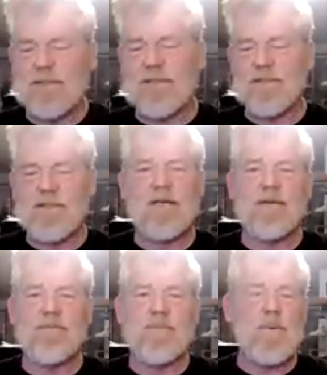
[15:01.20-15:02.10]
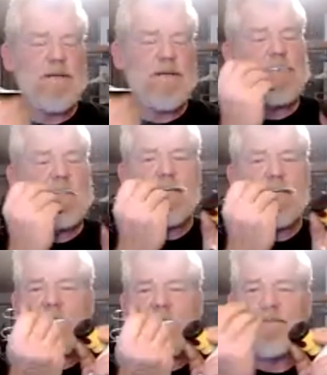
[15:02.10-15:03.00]
a little sharp pointer
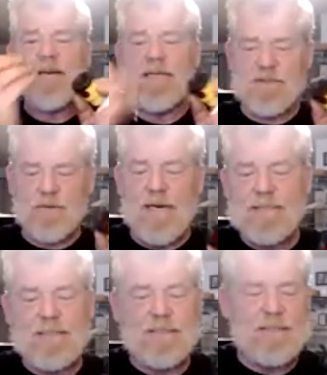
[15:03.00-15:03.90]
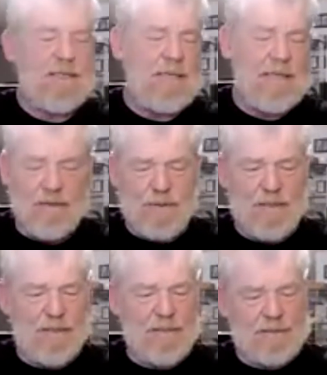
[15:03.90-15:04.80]
and I made scratches in the nail
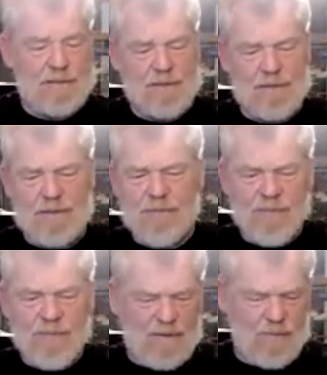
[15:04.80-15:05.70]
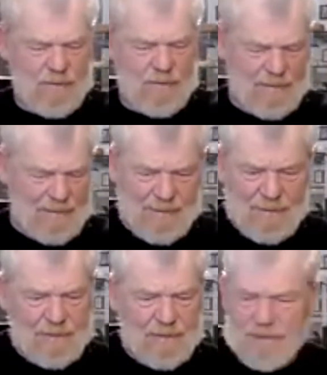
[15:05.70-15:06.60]
polish. And what that
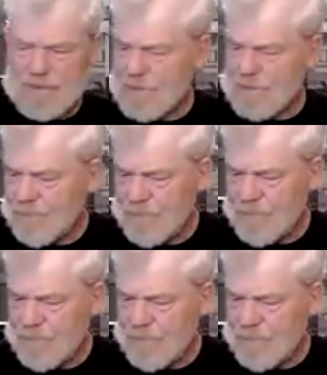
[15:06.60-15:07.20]
does,